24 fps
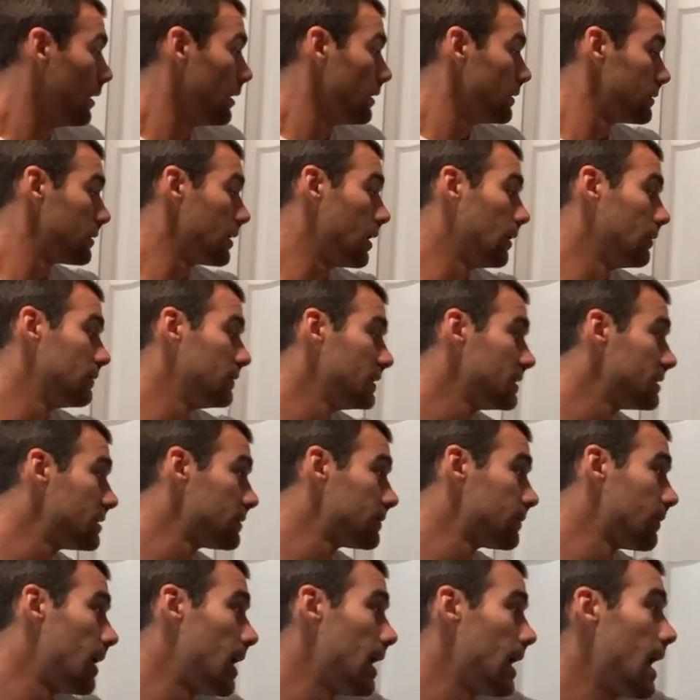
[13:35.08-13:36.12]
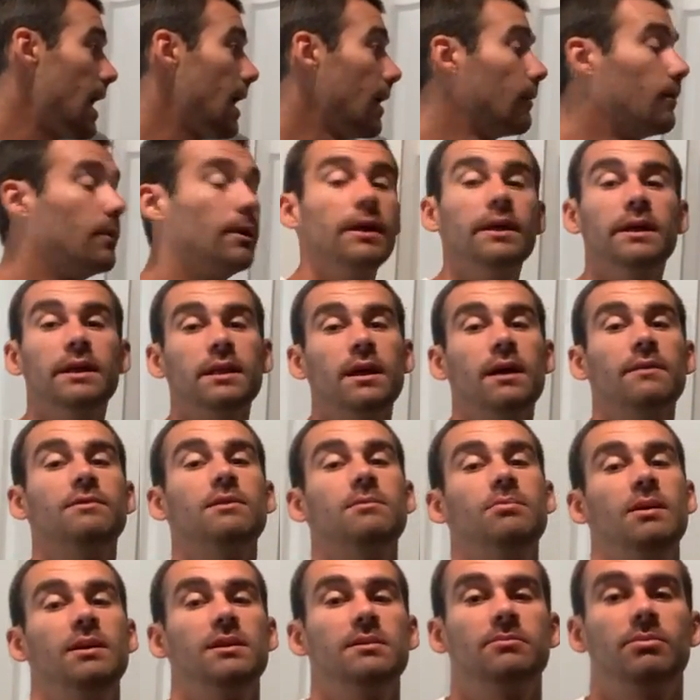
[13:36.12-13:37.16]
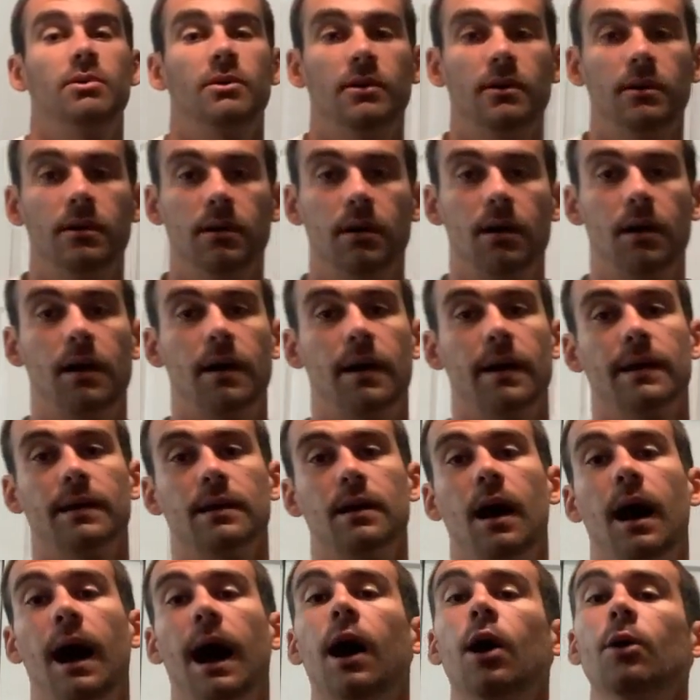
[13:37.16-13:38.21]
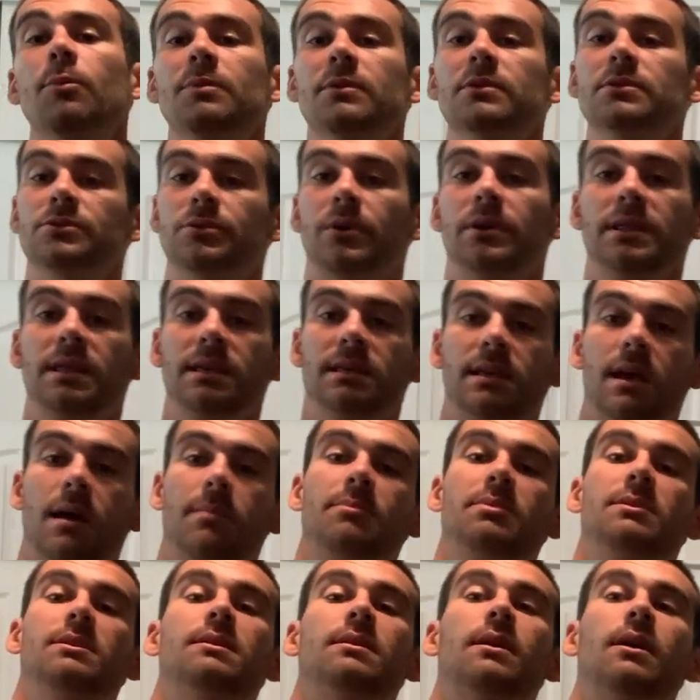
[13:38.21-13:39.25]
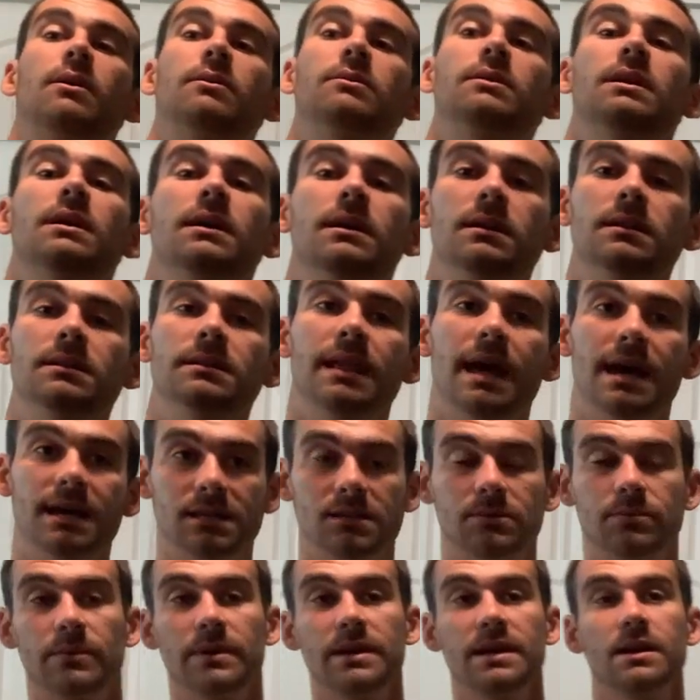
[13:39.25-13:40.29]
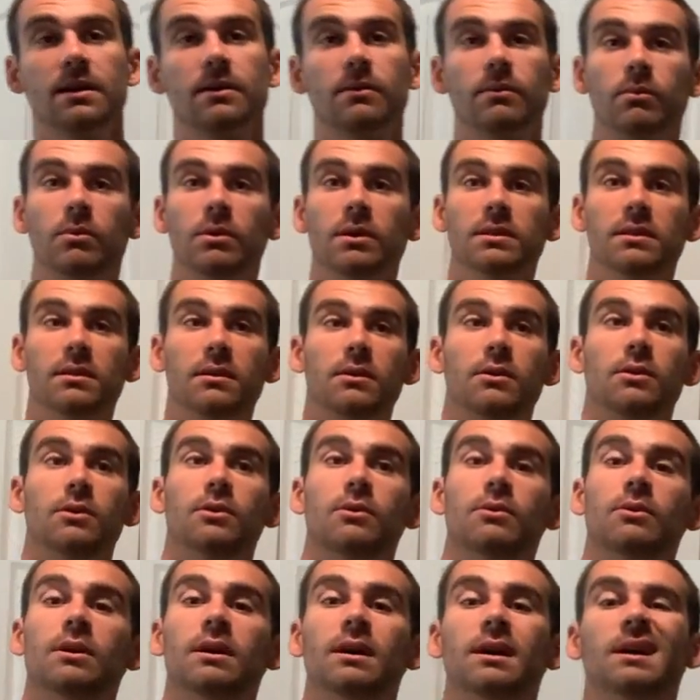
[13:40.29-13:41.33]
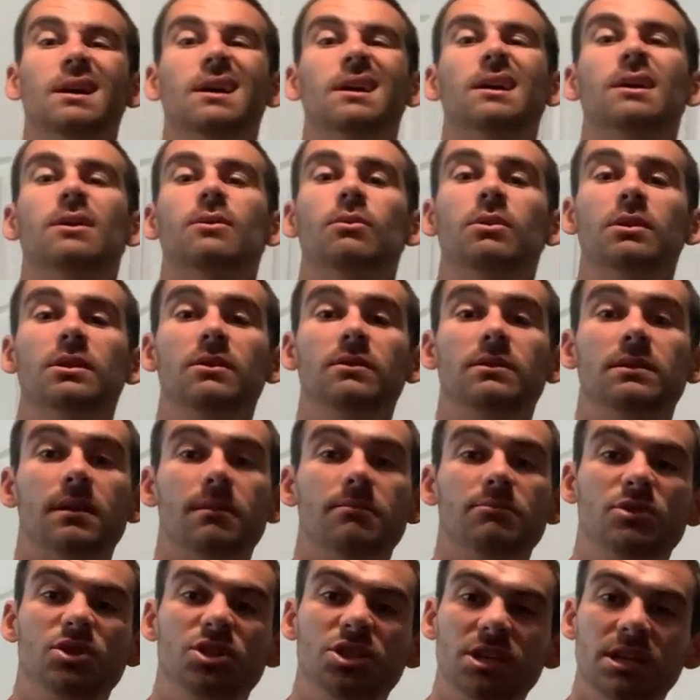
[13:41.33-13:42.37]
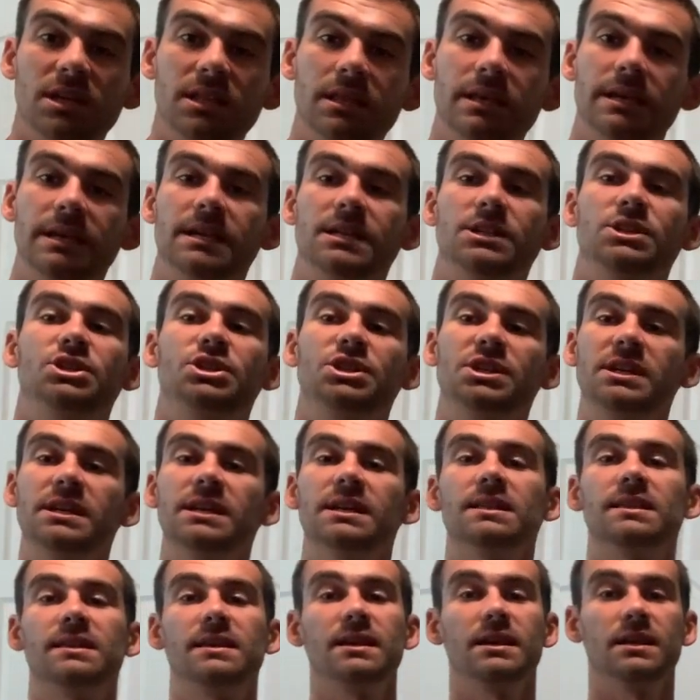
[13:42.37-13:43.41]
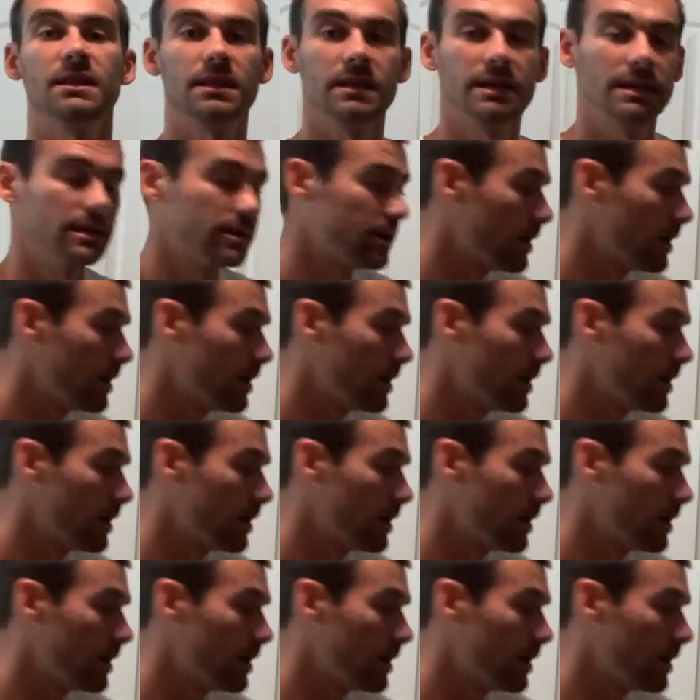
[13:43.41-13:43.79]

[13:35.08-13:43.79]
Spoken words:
So this is why I really love the pin and pull. All right, I hope you enjoyed this episode. Next week we'll do some G lead, G and T lead.